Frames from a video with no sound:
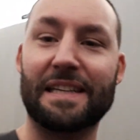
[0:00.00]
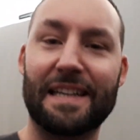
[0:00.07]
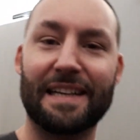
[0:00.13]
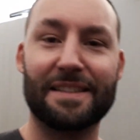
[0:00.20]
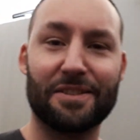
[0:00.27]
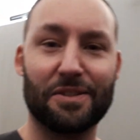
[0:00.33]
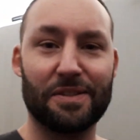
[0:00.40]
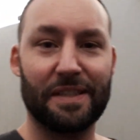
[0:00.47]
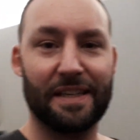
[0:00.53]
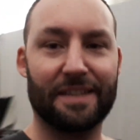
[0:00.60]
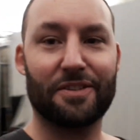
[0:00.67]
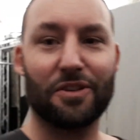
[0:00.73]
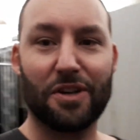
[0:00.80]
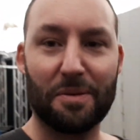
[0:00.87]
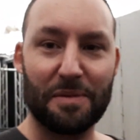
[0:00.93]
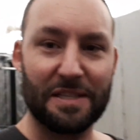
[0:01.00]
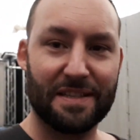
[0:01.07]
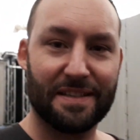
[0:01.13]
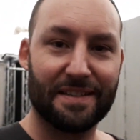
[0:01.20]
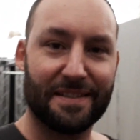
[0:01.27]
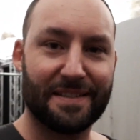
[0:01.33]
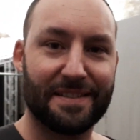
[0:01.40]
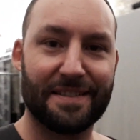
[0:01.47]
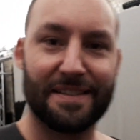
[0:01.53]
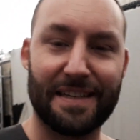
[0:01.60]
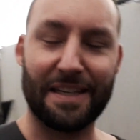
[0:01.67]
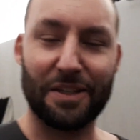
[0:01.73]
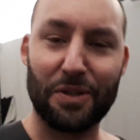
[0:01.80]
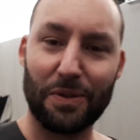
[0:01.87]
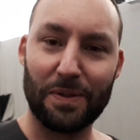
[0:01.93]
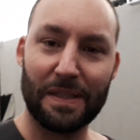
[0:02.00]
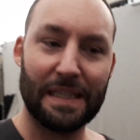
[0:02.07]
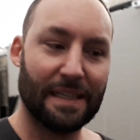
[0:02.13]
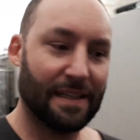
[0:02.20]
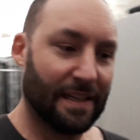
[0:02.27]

I like to hear your comments. It's kind of cool.